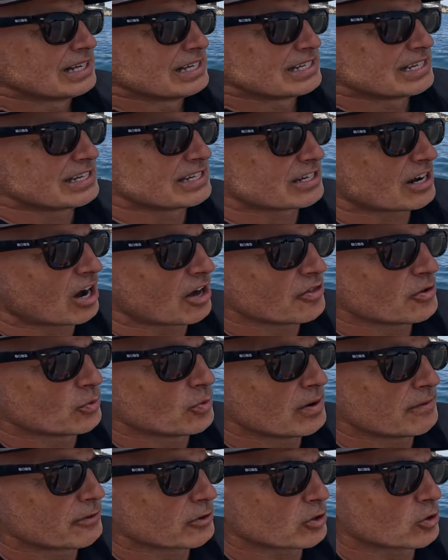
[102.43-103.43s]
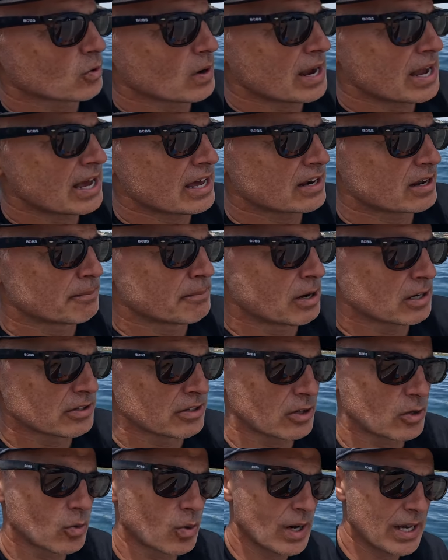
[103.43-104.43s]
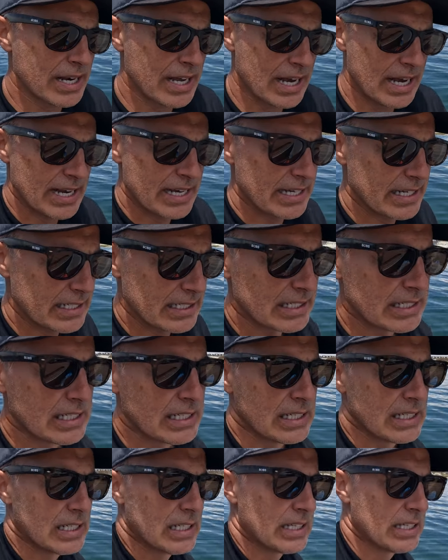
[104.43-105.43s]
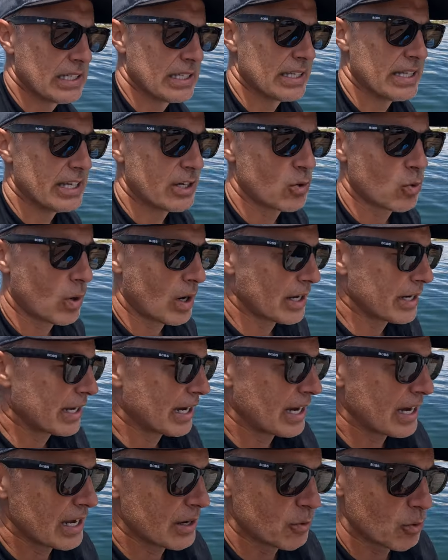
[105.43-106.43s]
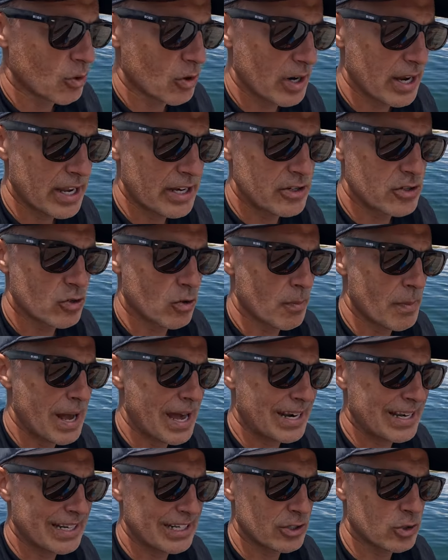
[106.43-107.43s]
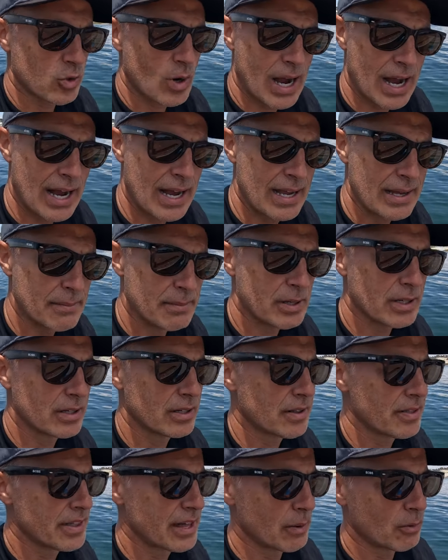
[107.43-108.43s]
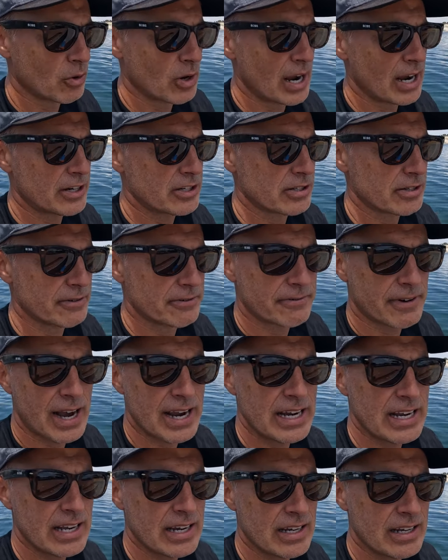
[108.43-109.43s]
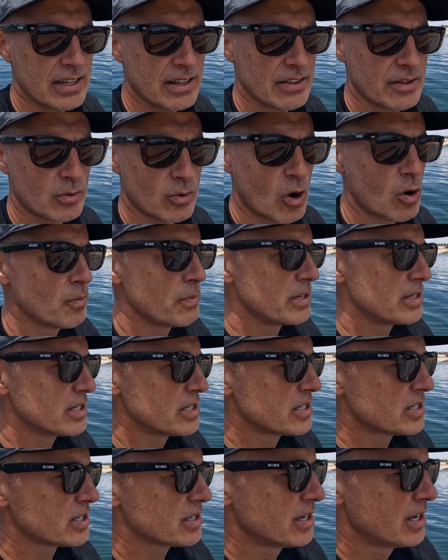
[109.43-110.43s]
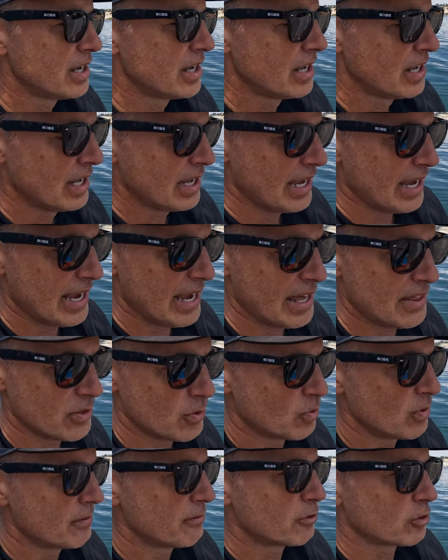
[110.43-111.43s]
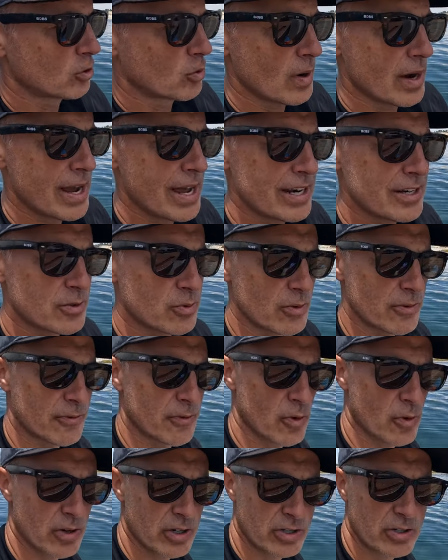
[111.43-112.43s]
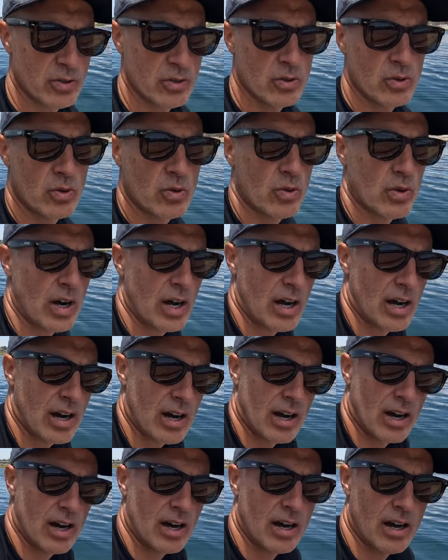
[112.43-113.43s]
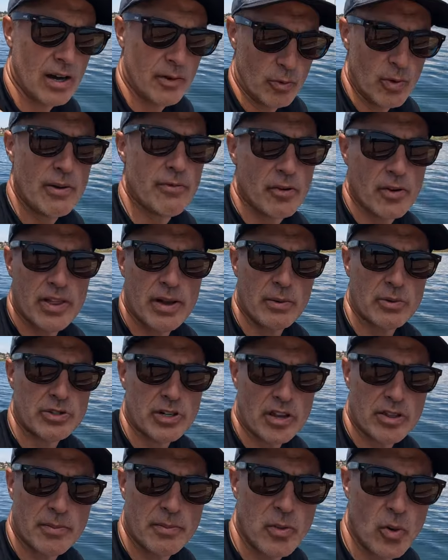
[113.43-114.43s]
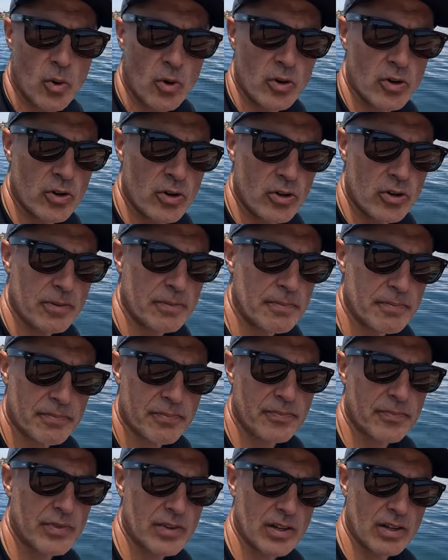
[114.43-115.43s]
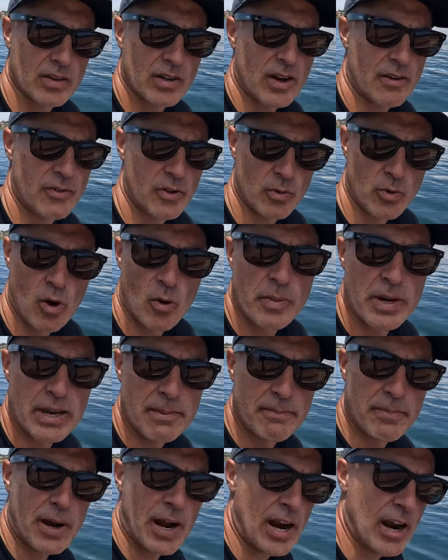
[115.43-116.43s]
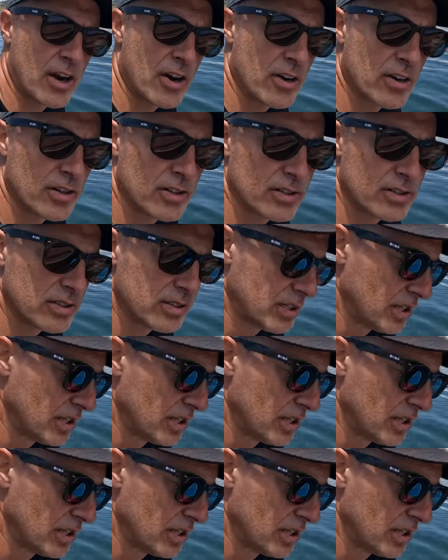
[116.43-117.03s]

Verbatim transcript: It says, on the river Gran among the Quadi, the Quadi were a Germanic tribe that were actually fighting the Romans and the River Grand is referring to uh, a river that was on the border of the Roman Empire